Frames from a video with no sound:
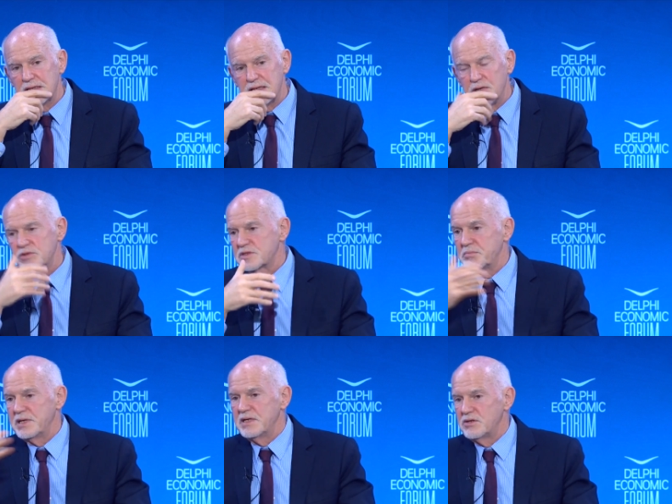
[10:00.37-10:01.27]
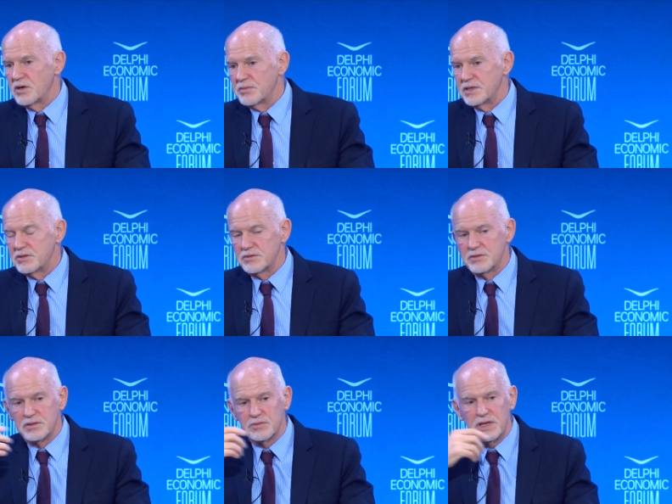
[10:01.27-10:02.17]
it was completely dominant.
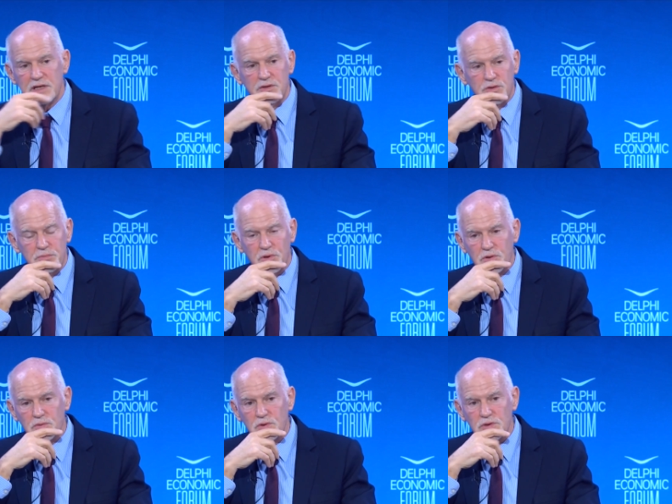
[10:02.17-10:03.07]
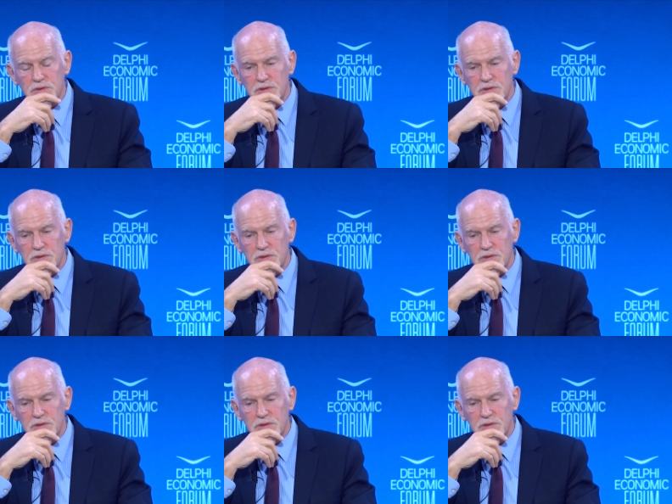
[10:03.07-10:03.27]
We had a unipolar world.